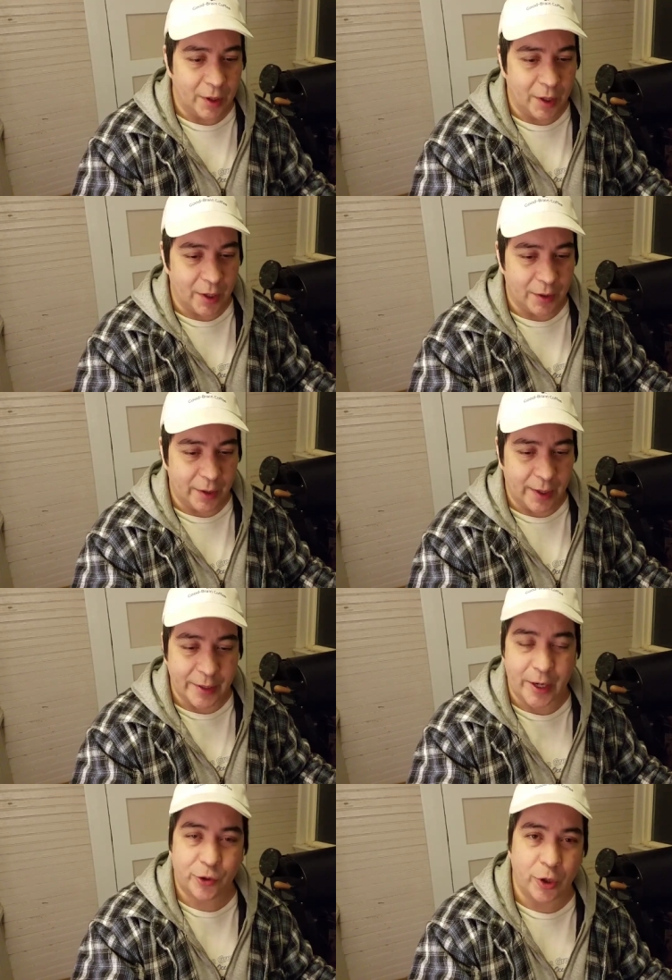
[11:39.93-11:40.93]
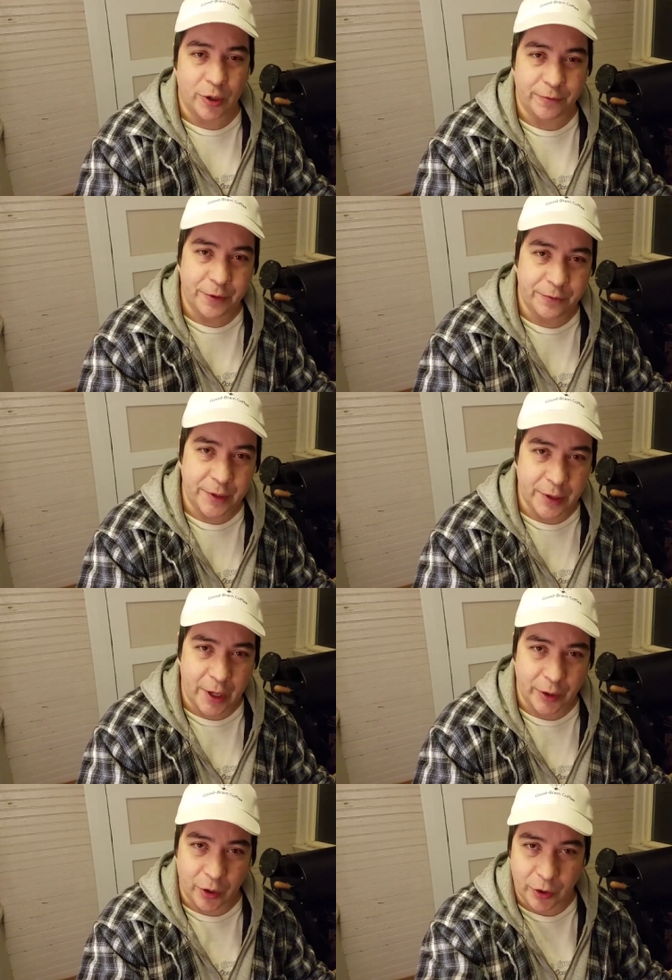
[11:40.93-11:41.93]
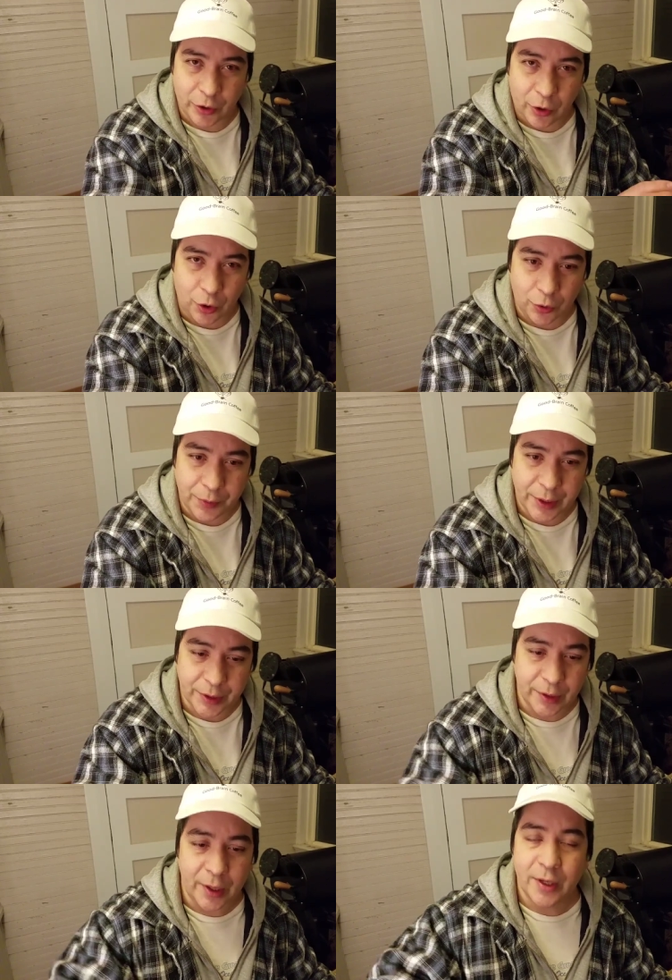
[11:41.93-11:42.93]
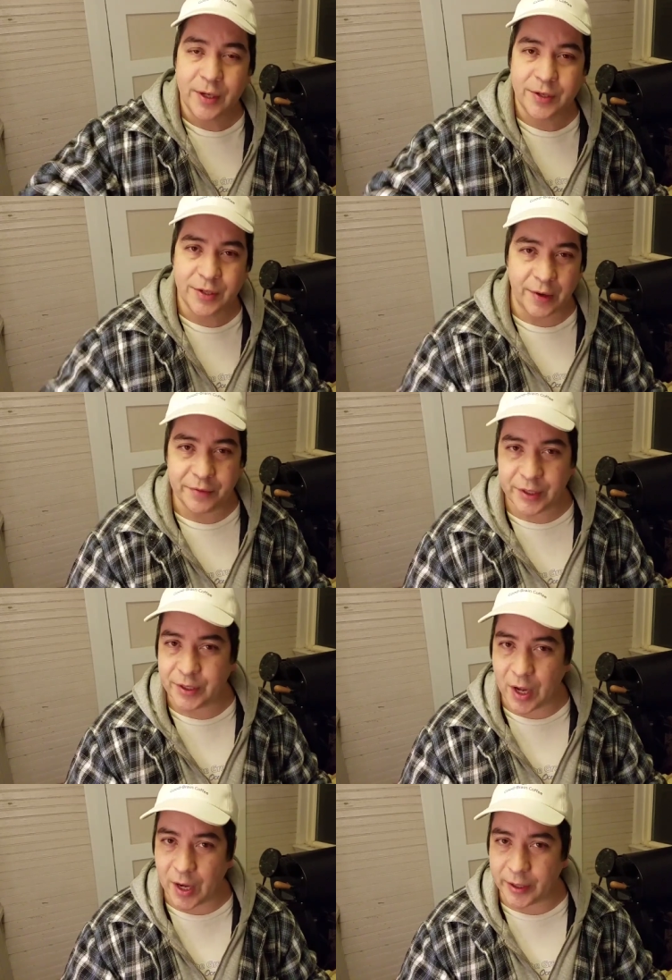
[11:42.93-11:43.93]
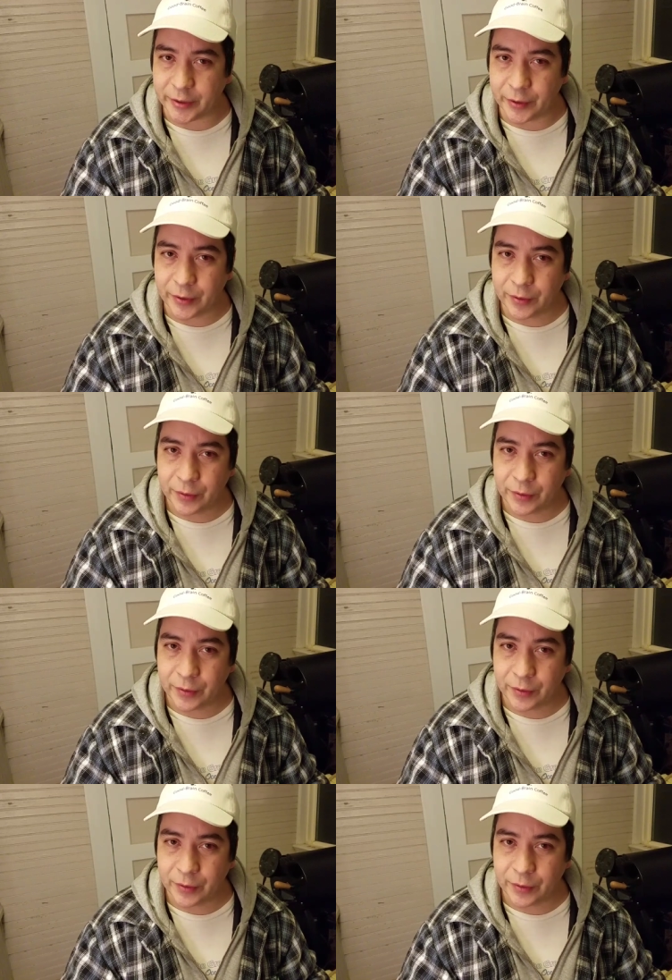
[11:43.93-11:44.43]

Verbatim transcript: uh, an Agtron 59 on the whole bean, 79